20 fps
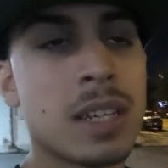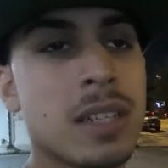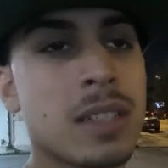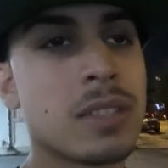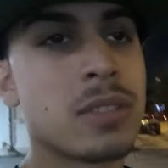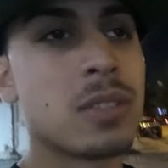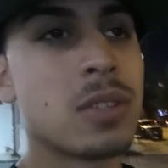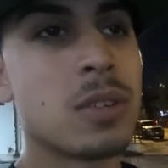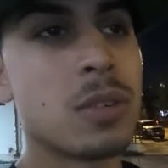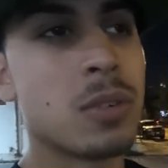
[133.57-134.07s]

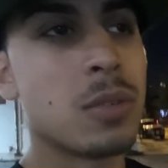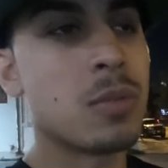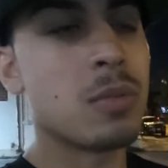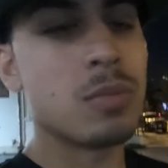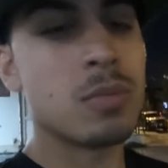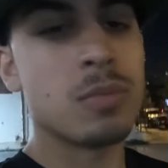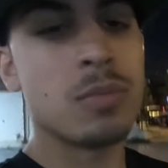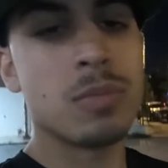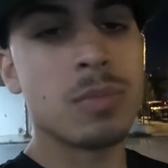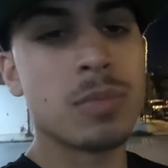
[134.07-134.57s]
So
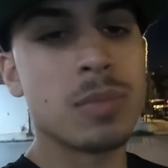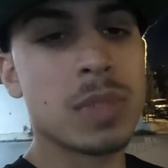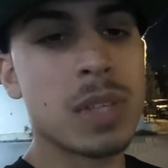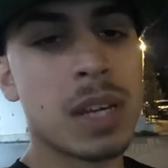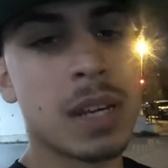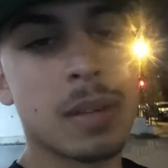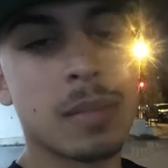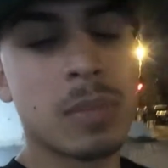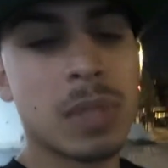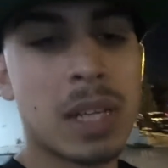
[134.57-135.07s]

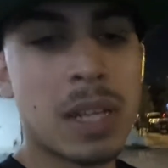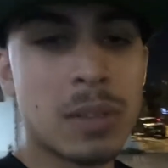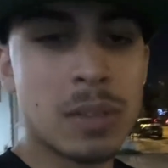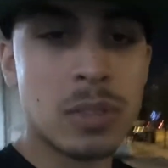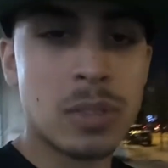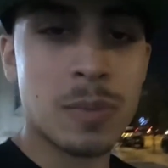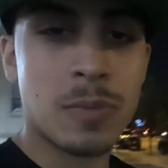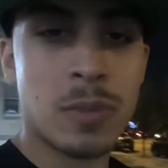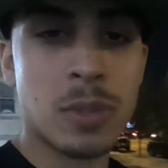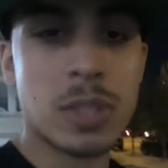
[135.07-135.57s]
yeah, but
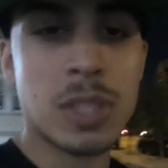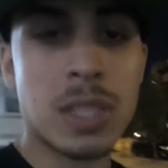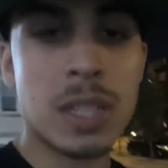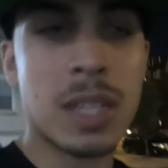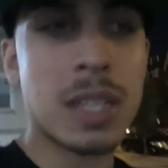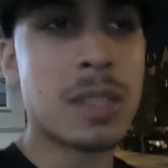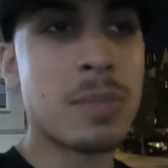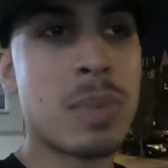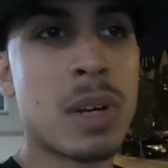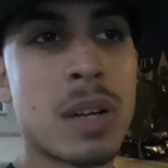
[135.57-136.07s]

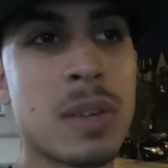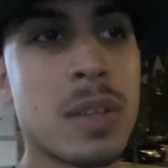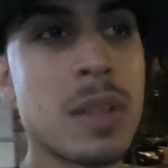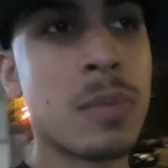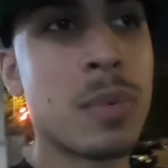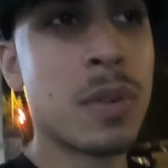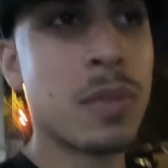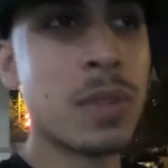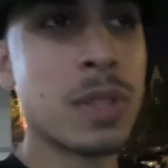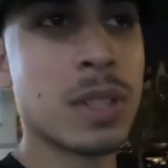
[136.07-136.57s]
14.9 is probably in
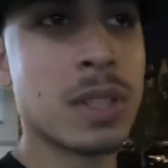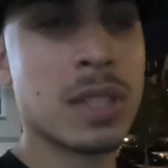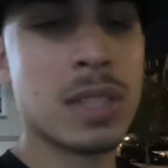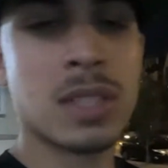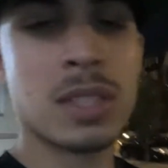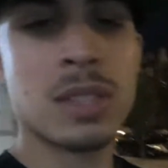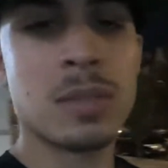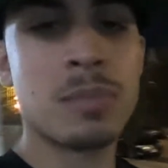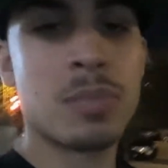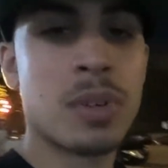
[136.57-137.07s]
perfect
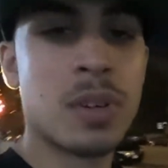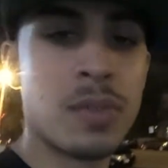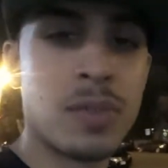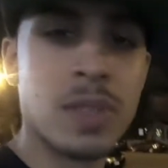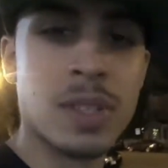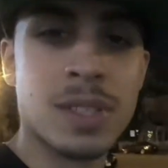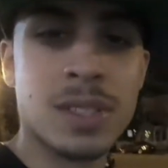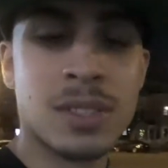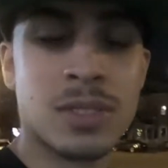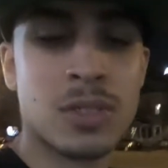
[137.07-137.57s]
condition,
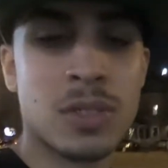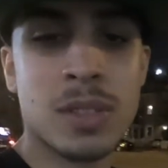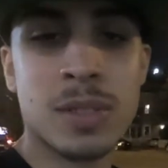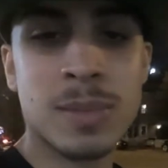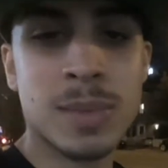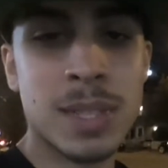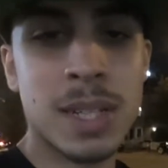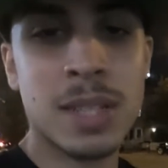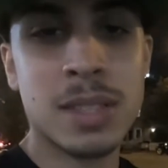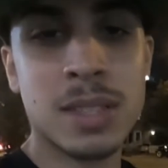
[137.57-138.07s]
perfect
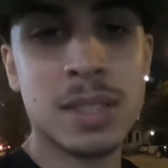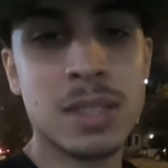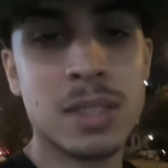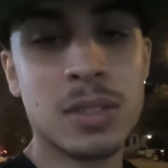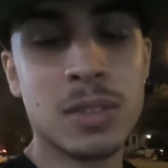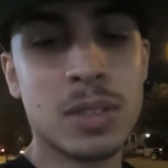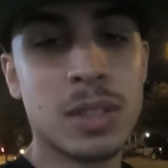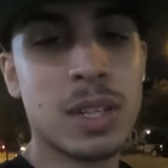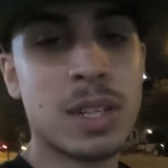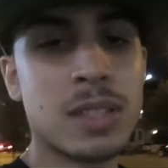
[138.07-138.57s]
circumstances and
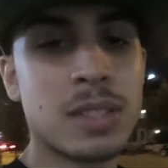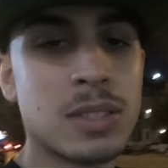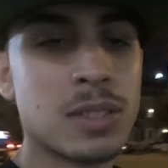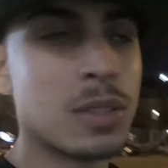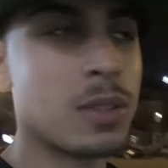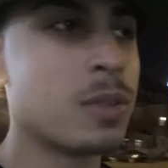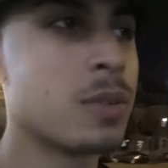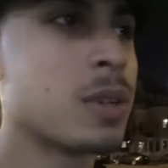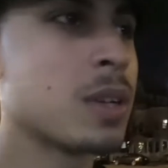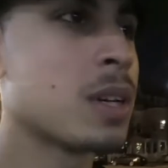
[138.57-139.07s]
all that,
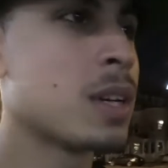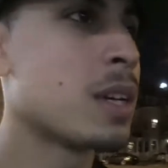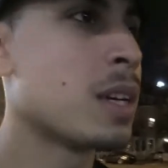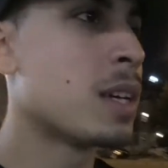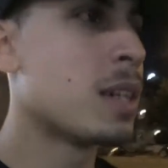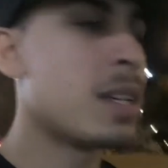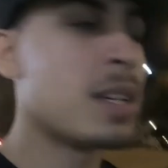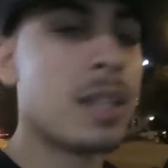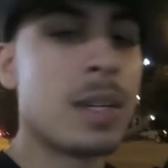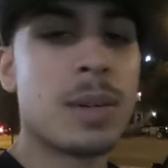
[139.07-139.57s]
so
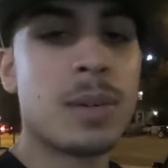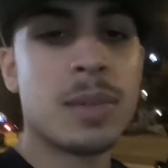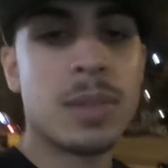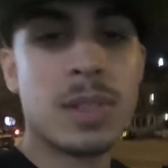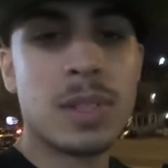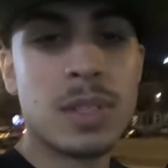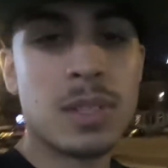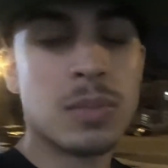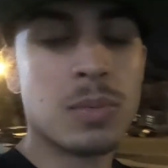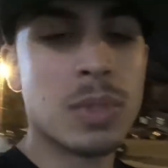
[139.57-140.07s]

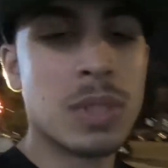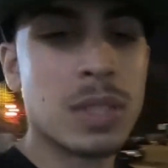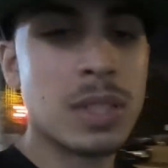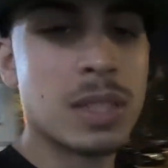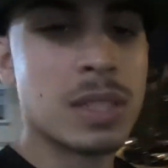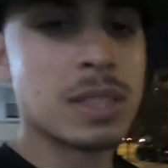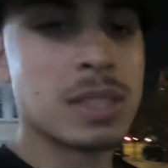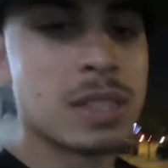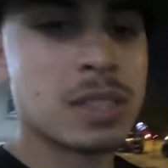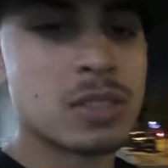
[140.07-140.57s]
it is what it
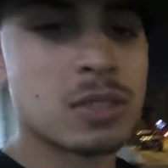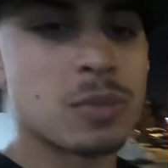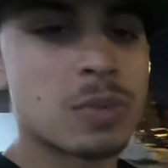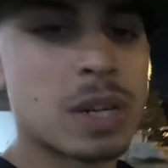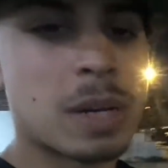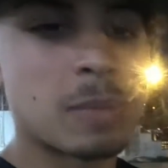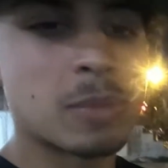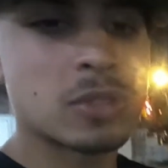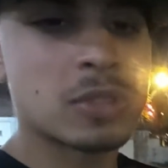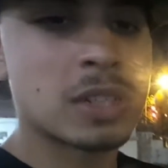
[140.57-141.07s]
is. So what
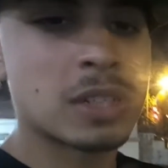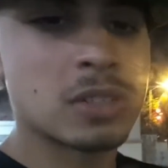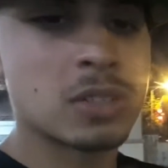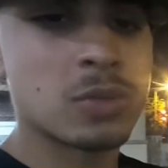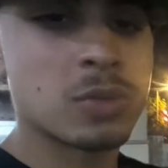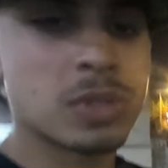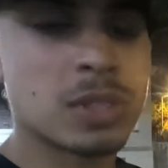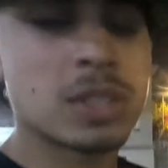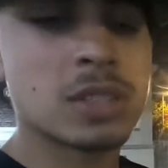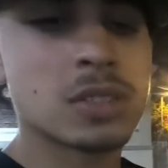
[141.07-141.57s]
I'm gonna try to do
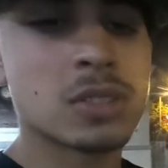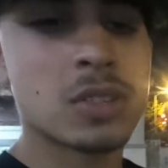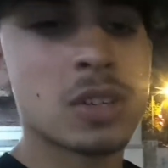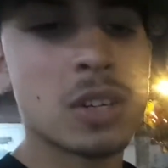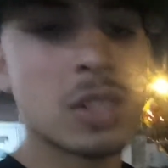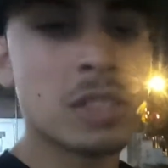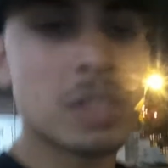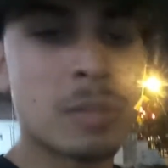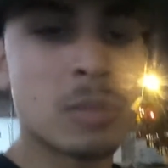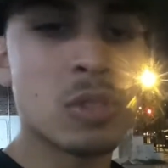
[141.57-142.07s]
with this
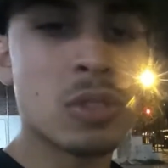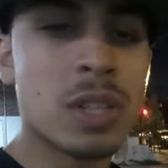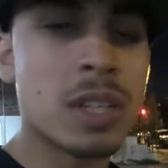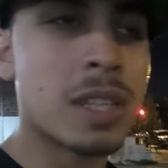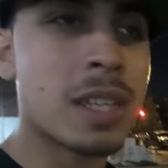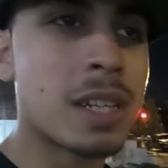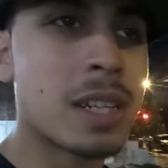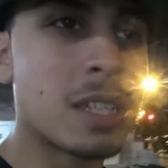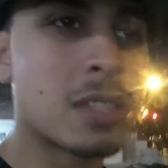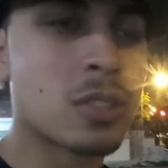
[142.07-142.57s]
car is I'm gonna try to
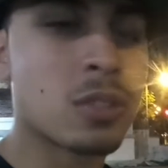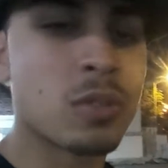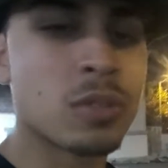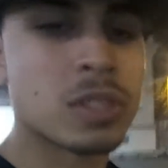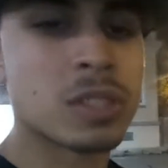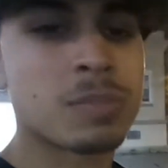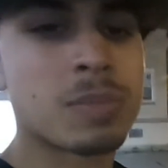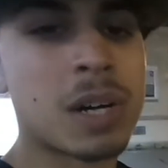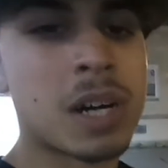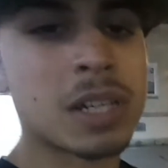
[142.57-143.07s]
get it as close
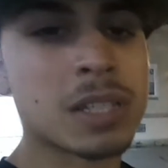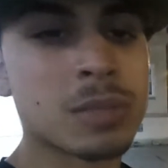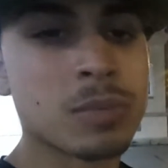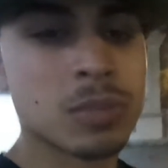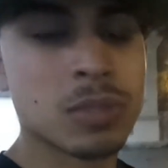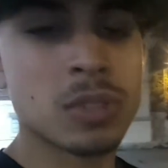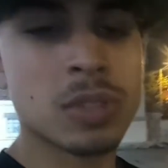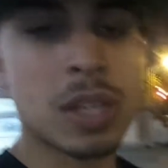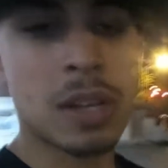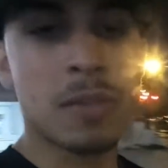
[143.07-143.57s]
as possible
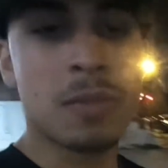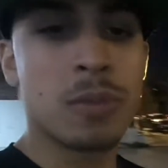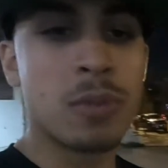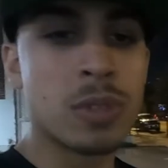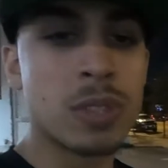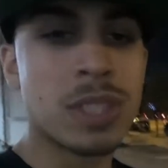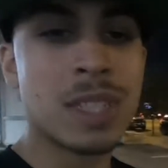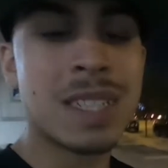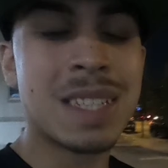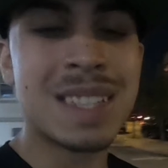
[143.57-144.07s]
to that
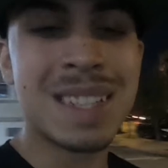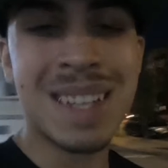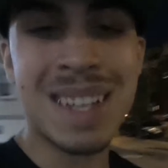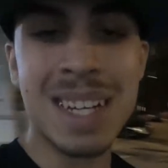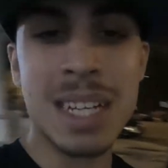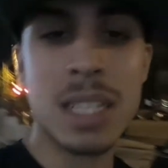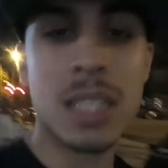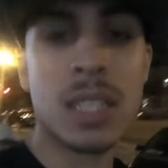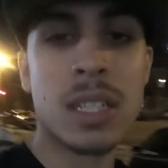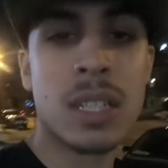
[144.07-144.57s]

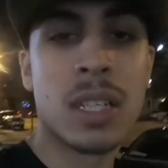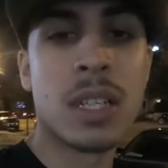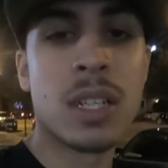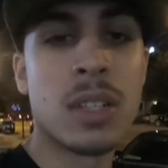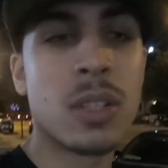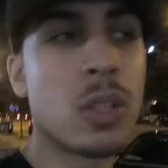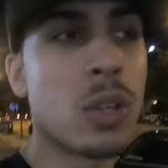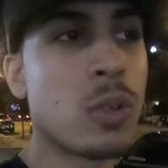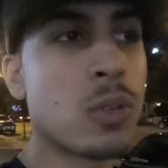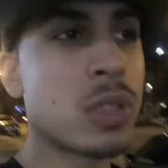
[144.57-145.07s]

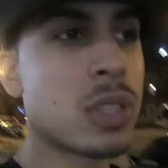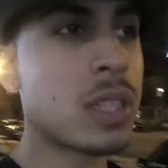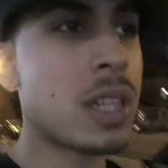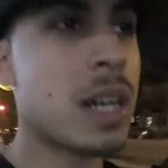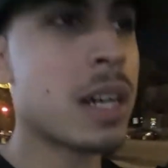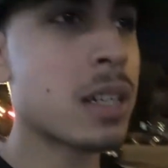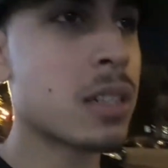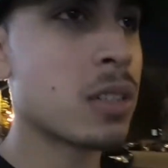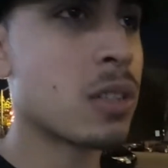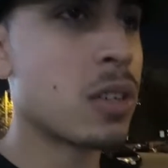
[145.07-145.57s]
14.9 go
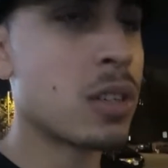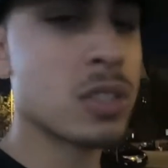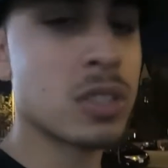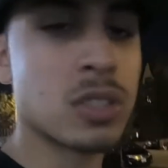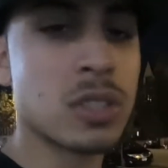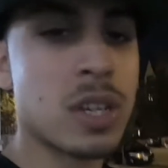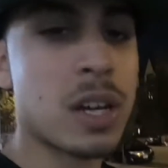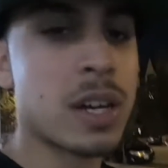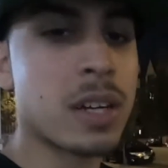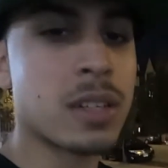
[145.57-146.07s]
stock. The car is
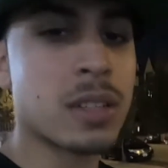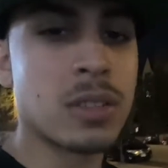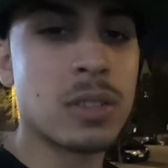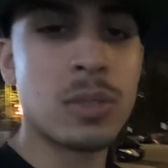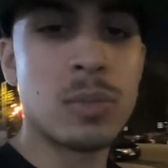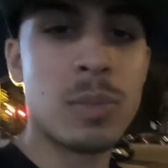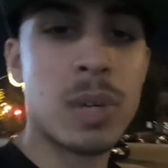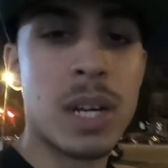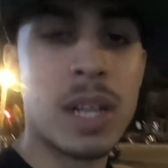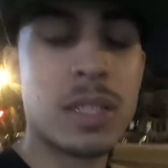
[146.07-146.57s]
stock, no
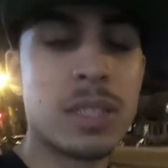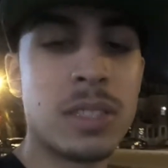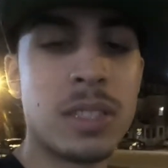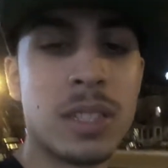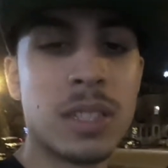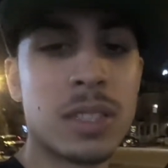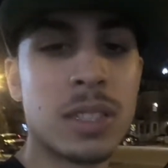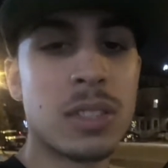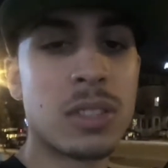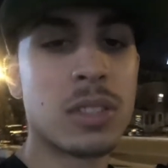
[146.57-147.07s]
mods
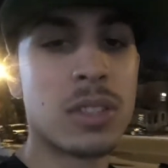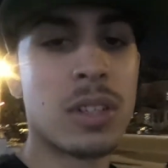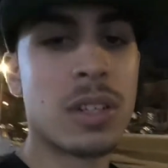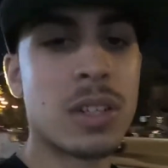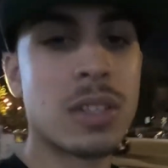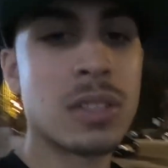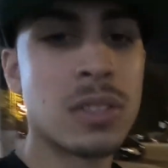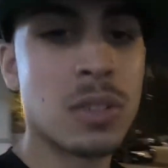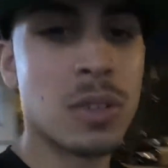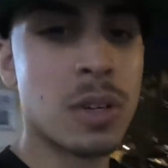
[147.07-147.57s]
done to this
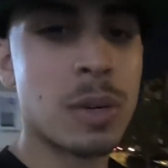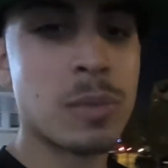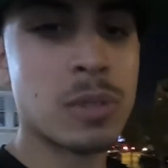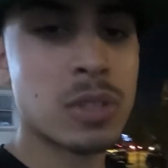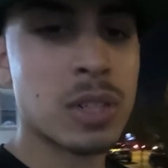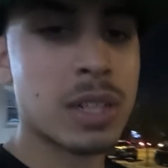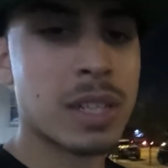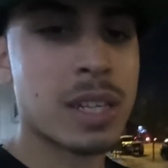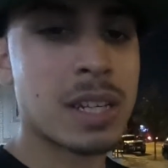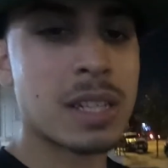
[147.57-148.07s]
car, so I'm gonna
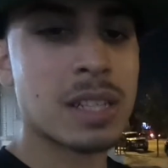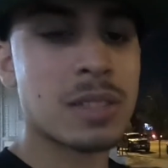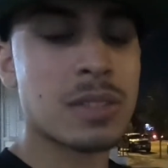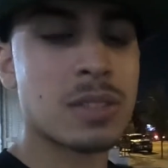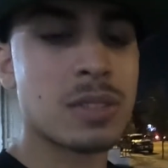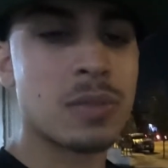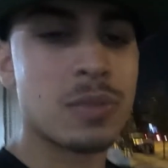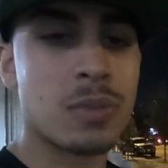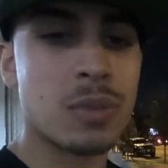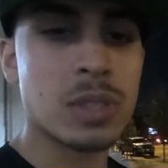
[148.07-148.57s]
try to get it
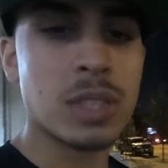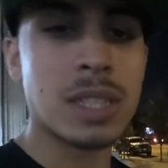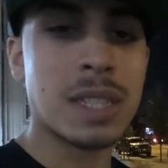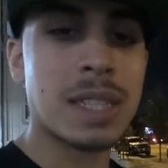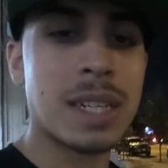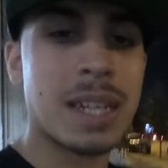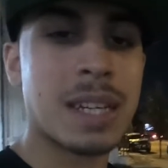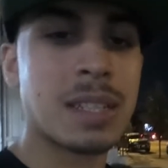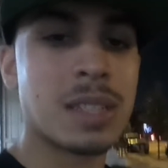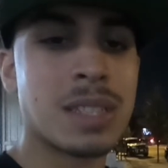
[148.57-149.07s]
to
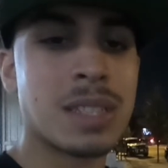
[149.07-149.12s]
14.9